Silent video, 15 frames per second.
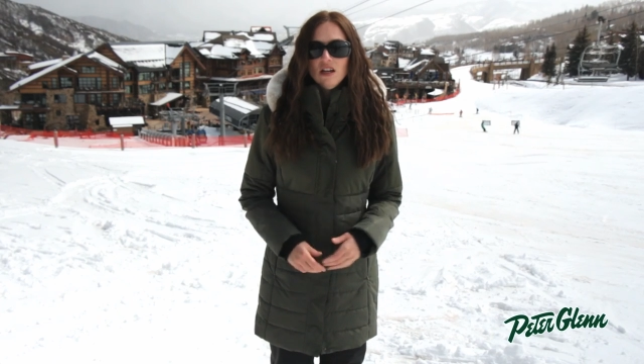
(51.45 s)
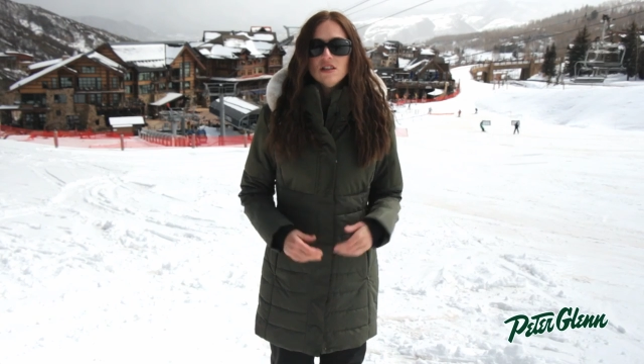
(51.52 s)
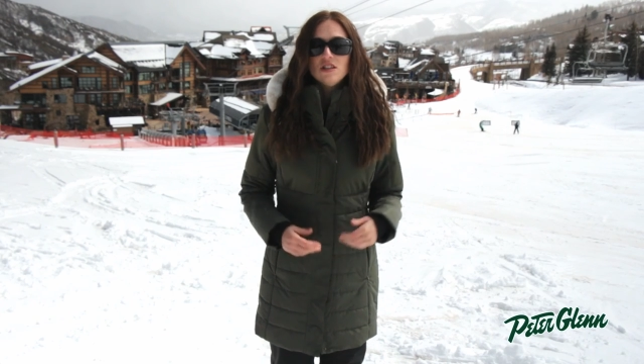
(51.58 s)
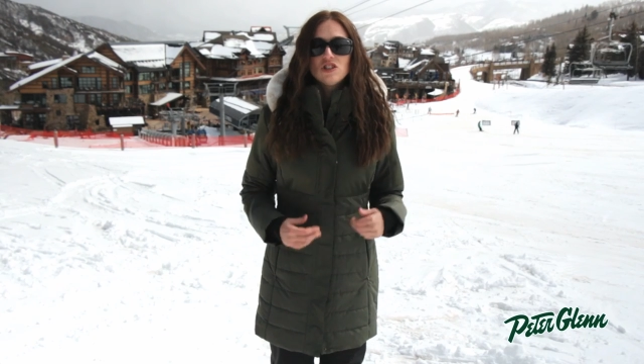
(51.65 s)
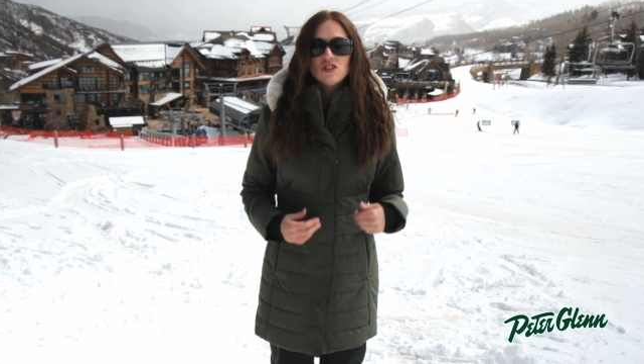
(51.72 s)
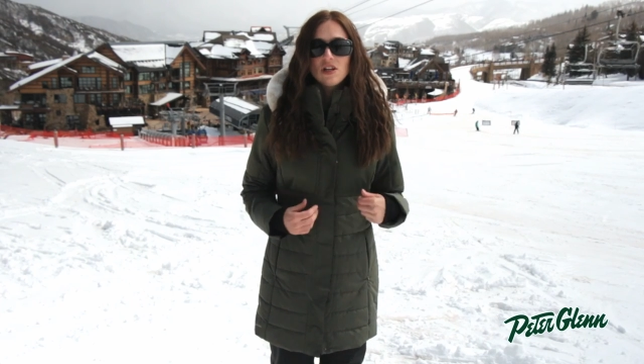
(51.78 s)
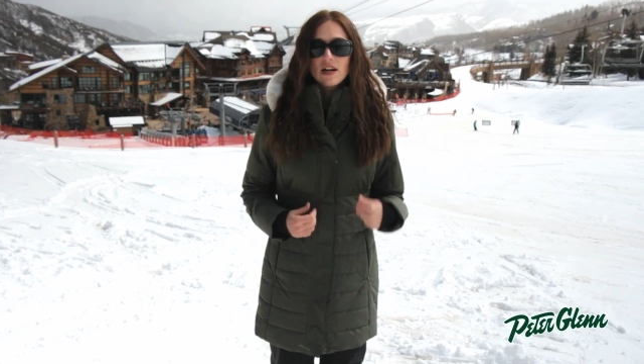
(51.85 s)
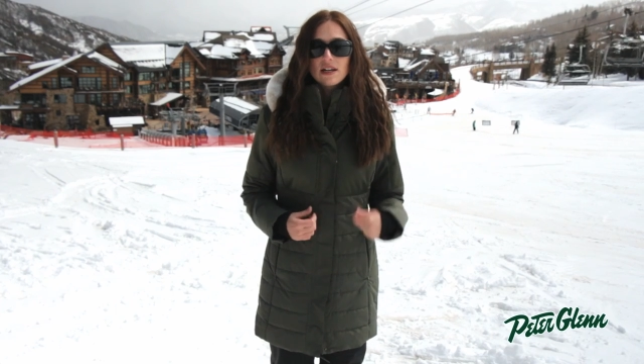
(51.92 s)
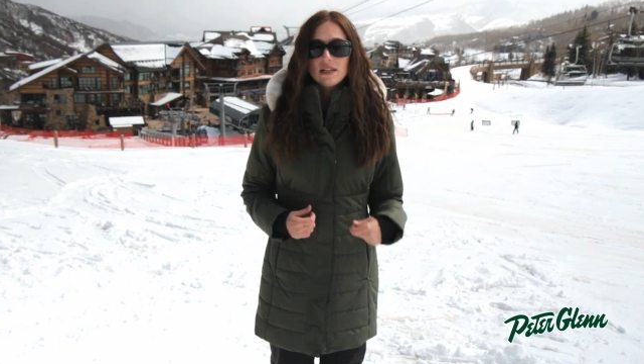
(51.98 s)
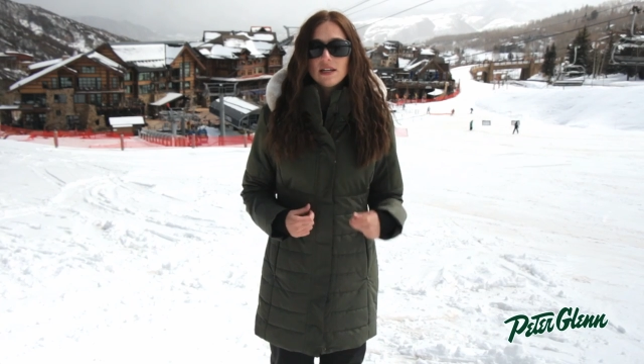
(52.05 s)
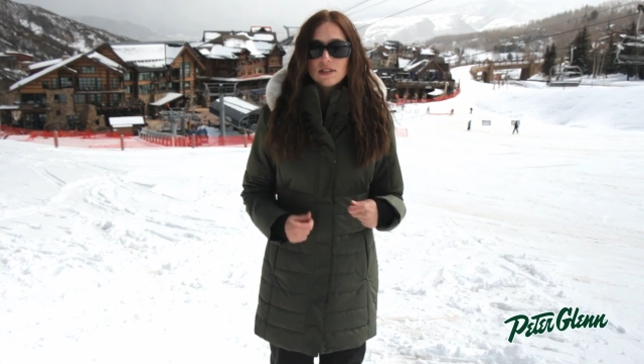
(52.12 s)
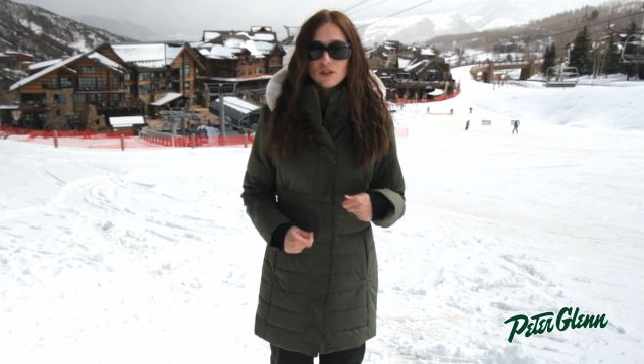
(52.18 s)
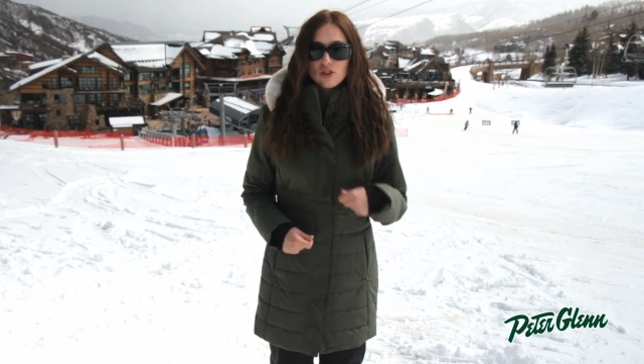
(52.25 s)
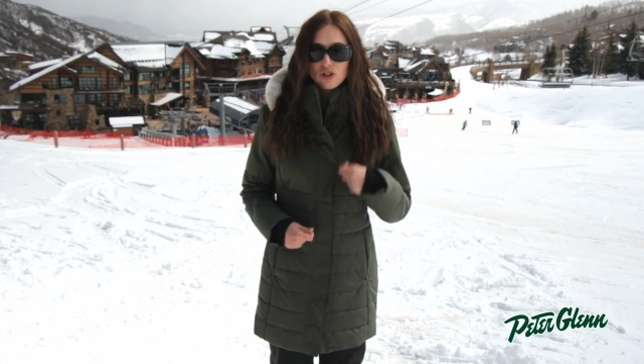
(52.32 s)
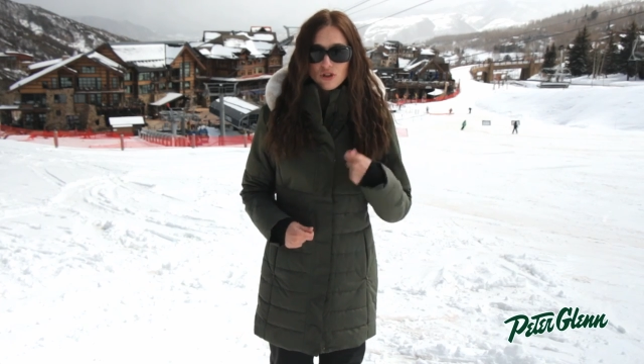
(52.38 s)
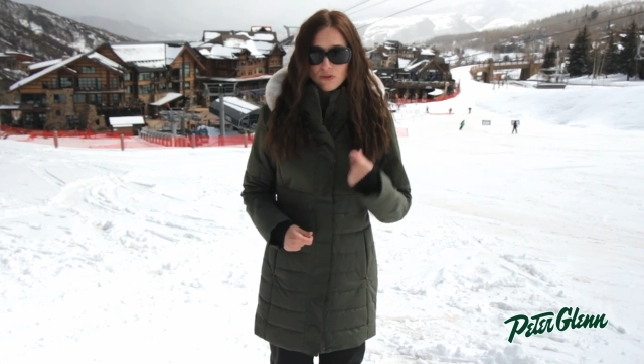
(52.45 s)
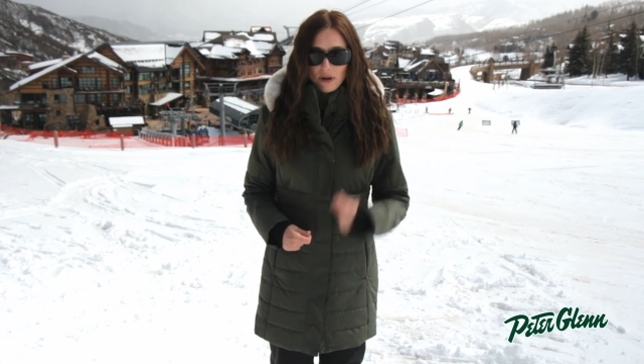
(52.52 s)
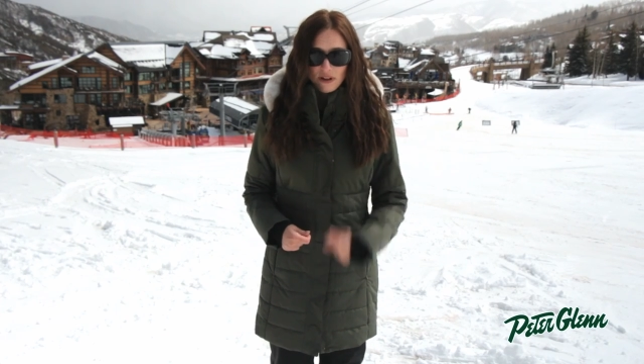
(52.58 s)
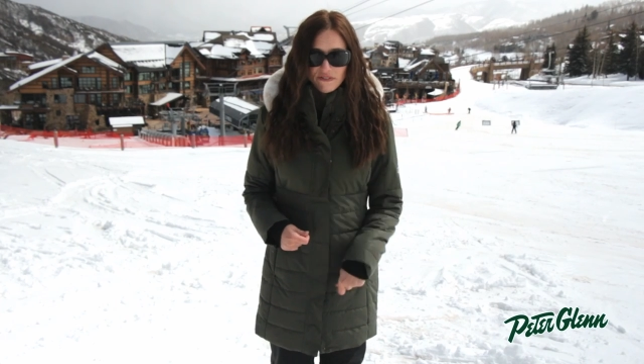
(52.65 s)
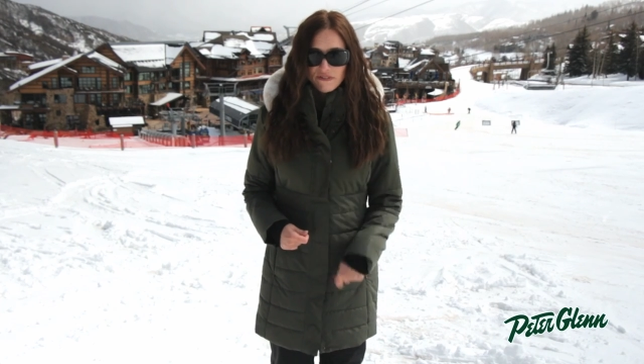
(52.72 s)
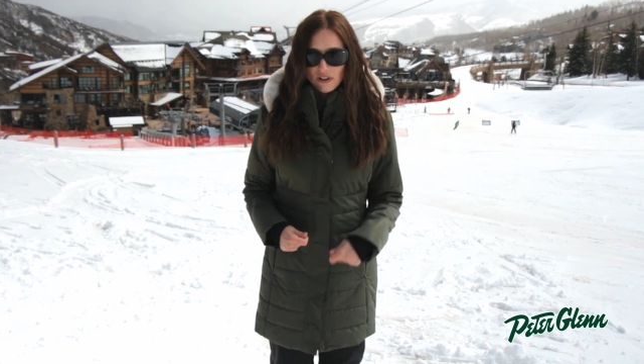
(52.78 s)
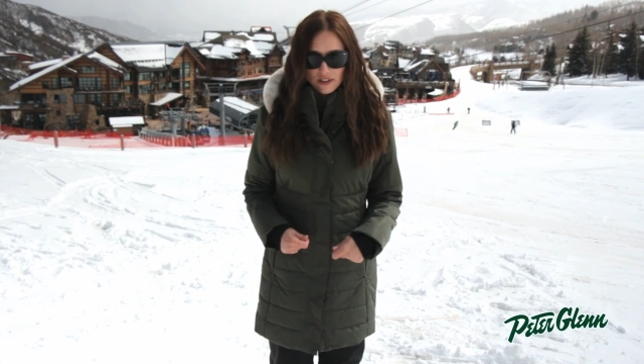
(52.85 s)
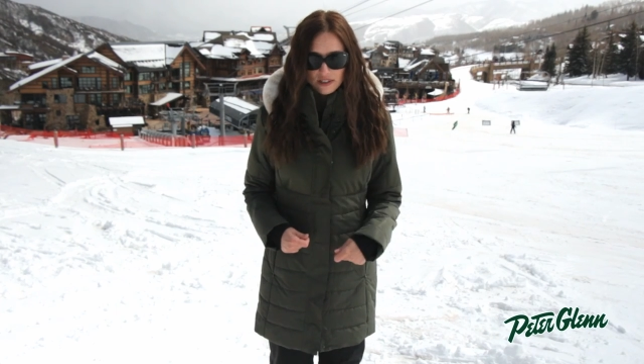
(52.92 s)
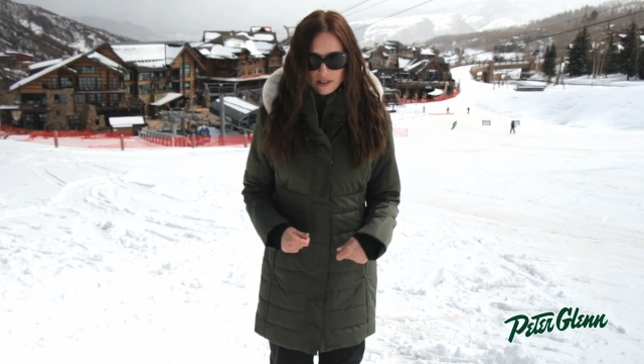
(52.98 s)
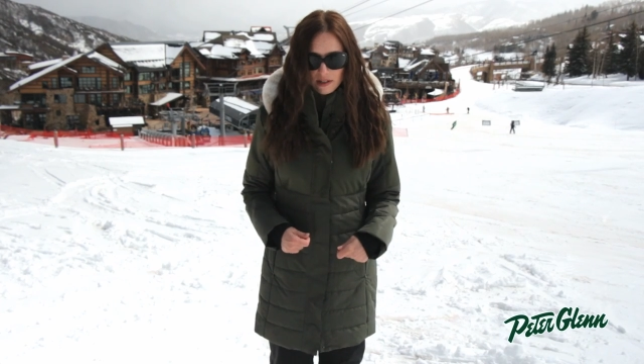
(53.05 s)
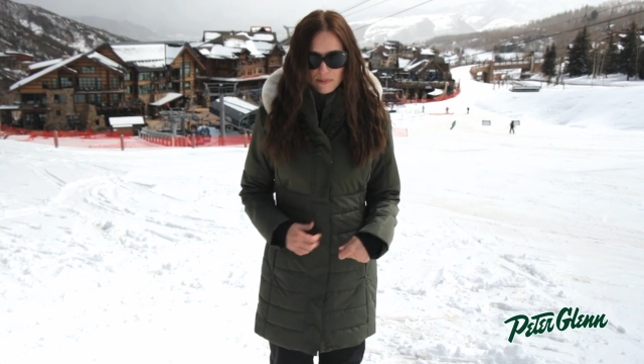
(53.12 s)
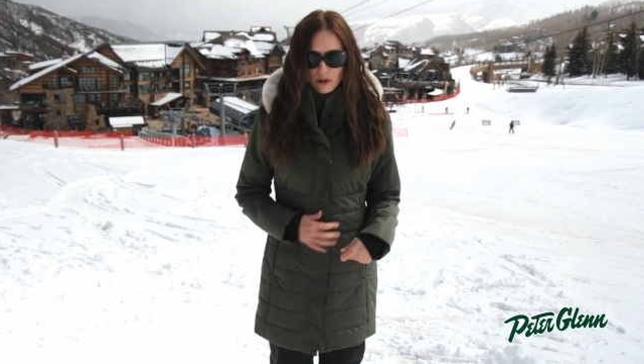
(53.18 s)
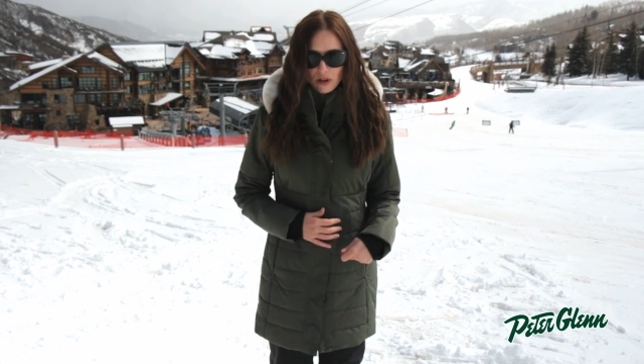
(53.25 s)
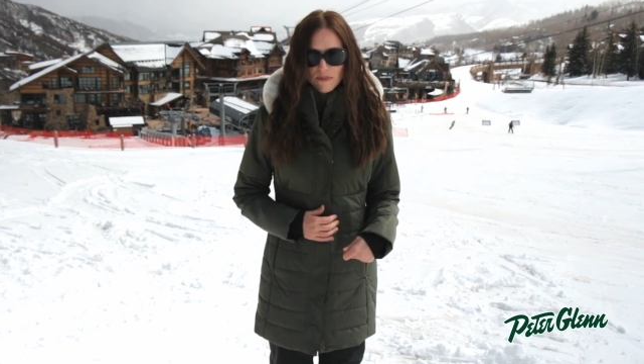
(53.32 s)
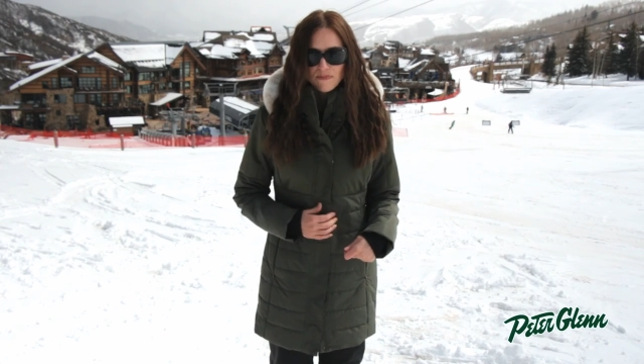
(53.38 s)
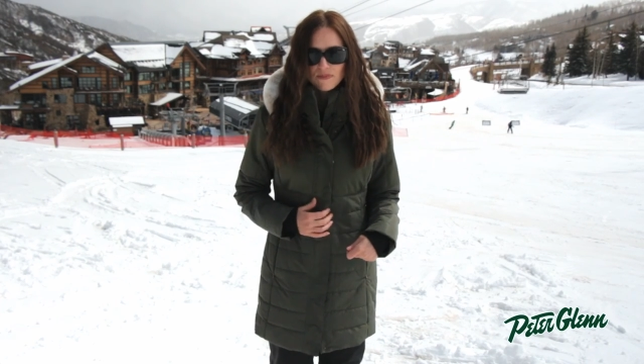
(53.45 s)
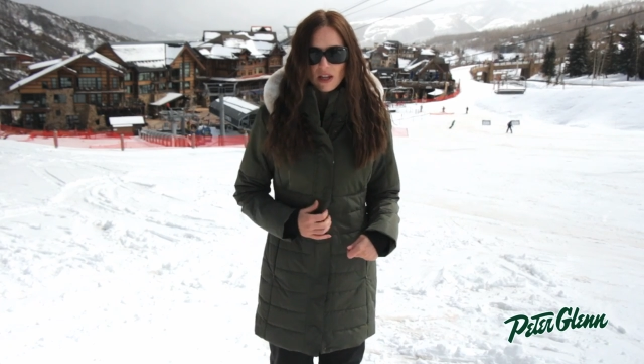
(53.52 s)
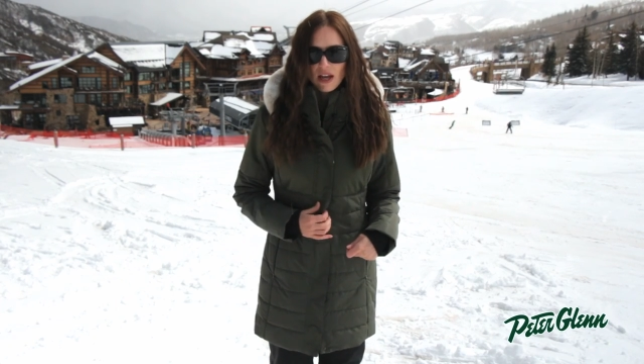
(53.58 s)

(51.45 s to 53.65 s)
This jacket has a two-way front zipper